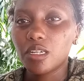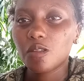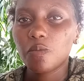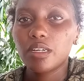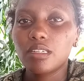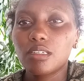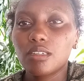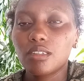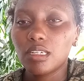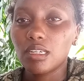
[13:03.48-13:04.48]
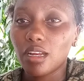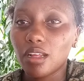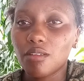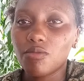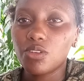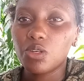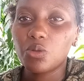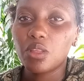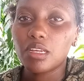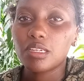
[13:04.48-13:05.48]
explained in another video
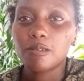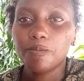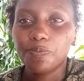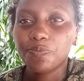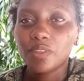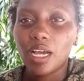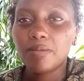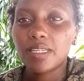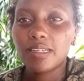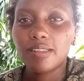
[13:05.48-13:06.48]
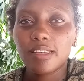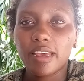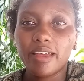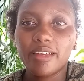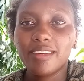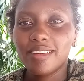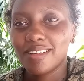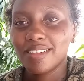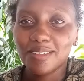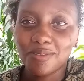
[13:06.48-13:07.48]
that i'm still scared
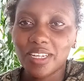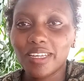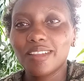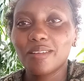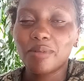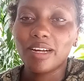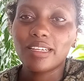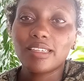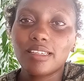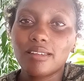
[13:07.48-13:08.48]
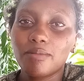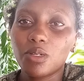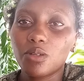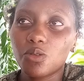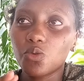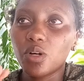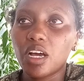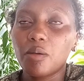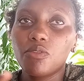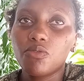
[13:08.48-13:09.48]
of taking the bus because we were
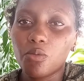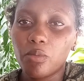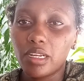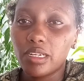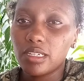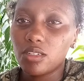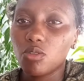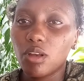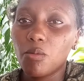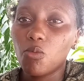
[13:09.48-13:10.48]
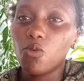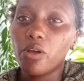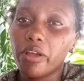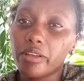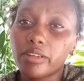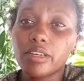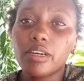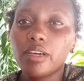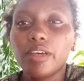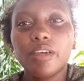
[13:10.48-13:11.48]
coming from malindi to lamu and
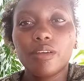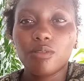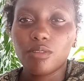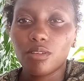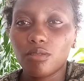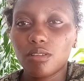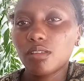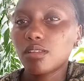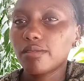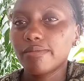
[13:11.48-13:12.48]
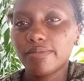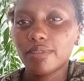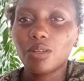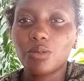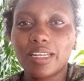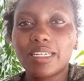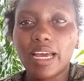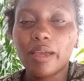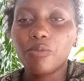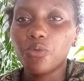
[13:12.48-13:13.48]
you know there was there was a
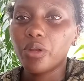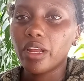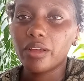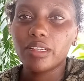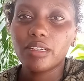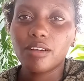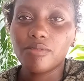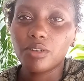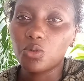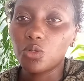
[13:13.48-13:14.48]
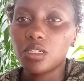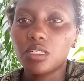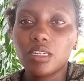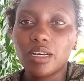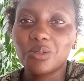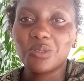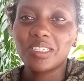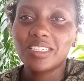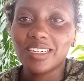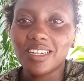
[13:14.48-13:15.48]
time when I didn't have a good a
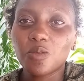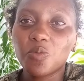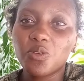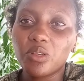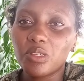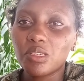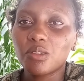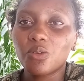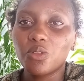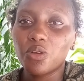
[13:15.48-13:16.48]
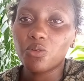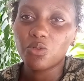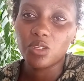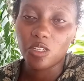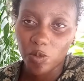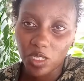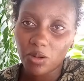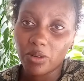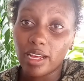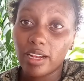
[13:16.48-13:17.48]
good experience on the road,
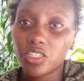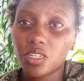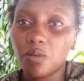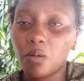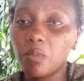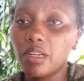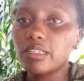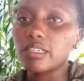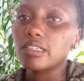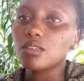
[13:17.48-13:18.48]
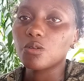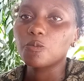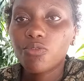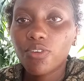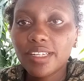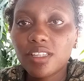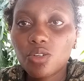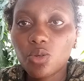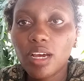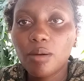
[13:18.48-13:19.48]
especially with Al Shabaab militants. So flights
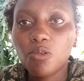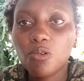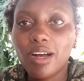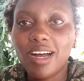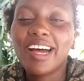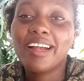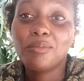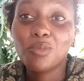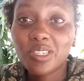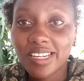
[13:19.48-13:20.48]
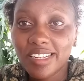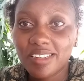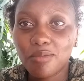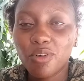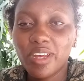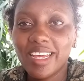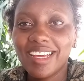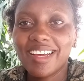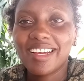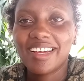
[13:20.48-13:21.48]
to Lamu are mostly in the morning,
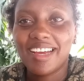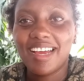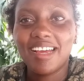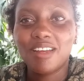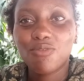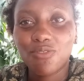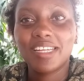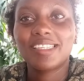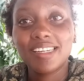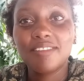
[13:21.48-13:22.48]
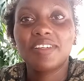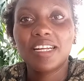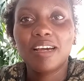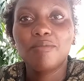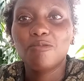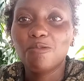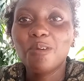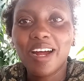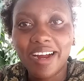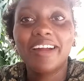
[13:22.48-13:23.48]
and flights leaving Lamu
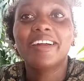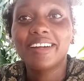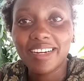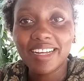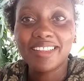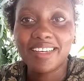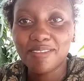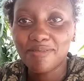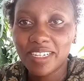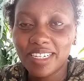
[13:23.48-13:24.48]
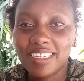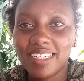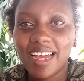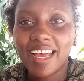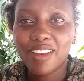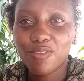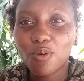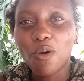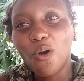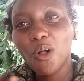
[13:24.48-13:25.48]
are in the evening. And
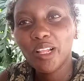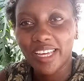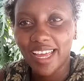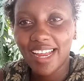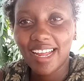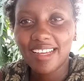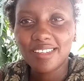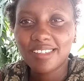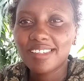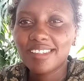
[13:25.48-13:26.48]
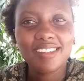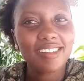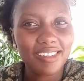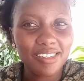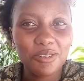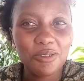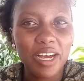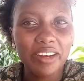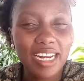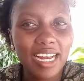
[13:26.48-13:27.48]
for all the airlines, you know,
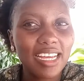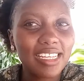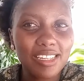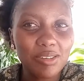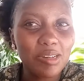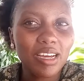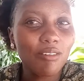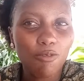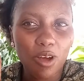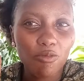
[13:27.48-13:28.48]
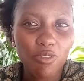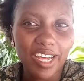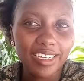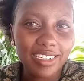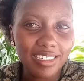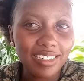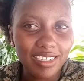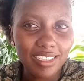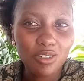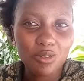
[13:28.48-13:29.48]
I realized they only have one flight
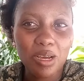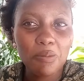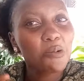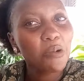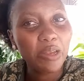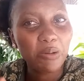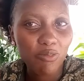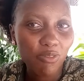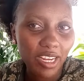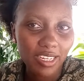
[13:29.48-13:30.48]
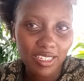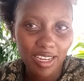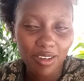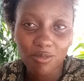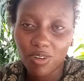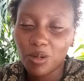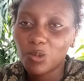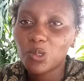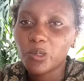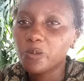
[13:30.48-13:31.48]
into Lamu and one flight out of
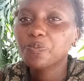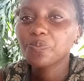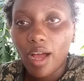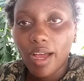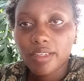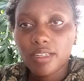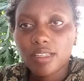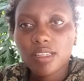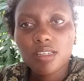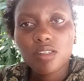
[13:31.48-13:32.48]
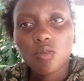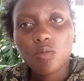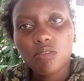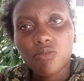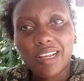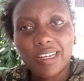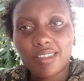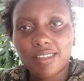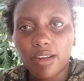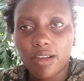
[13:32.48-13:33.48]
Lamu. So I didn't see so many
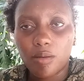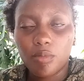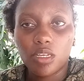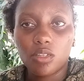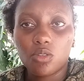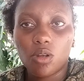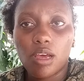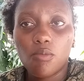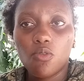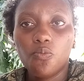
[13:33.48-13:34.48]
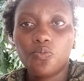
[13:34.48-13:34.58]
flights that are coming into Lamu,